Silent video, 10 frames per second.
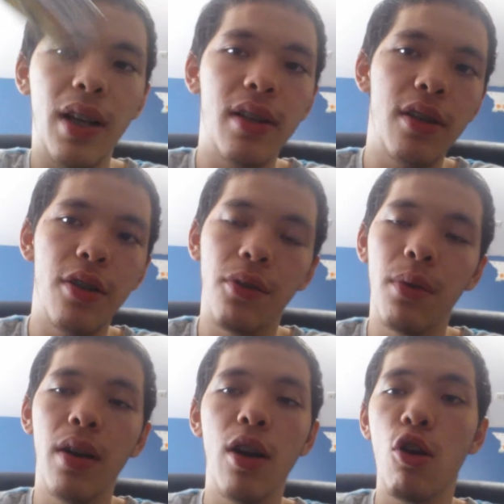addicted
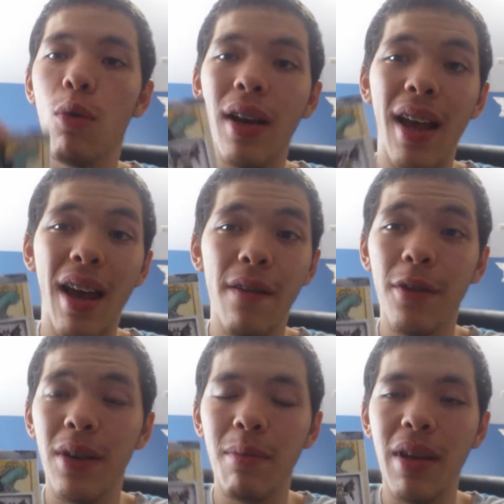to,
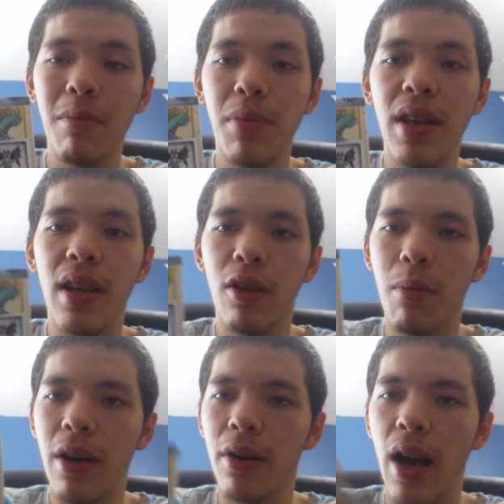whatever it may be. No
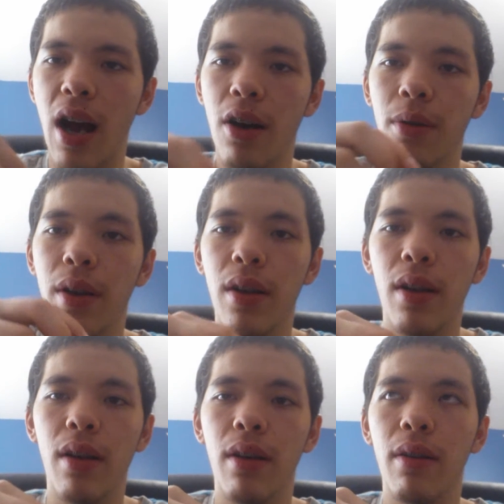matter how,
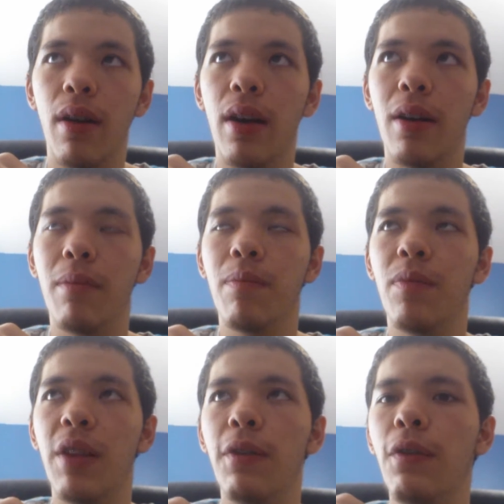
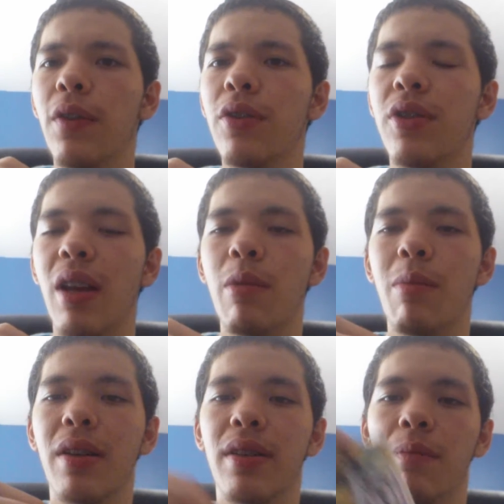if you feel shamed
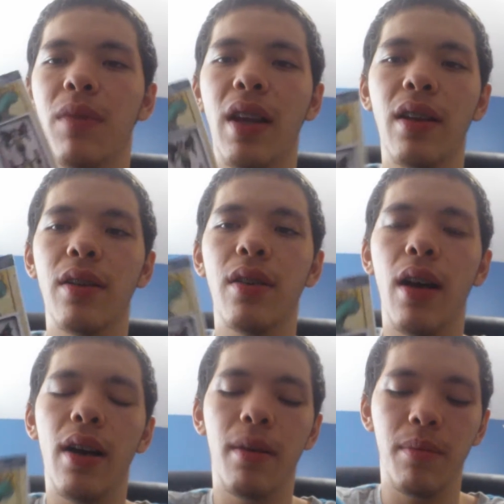about something,
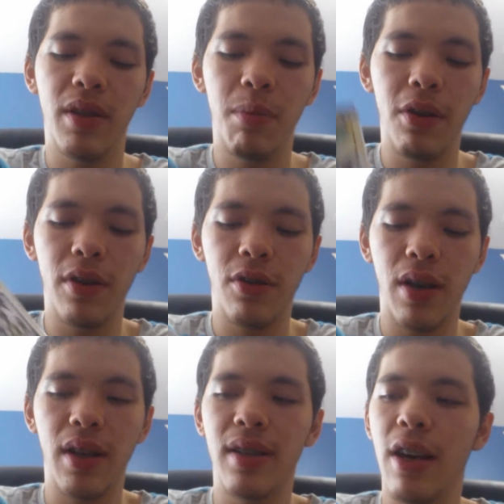Spirit is
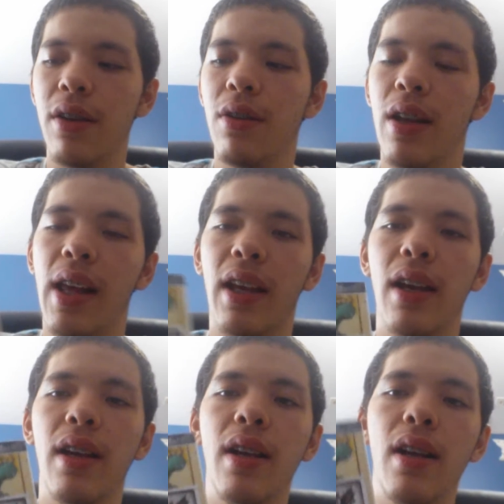trying to tell you that, like,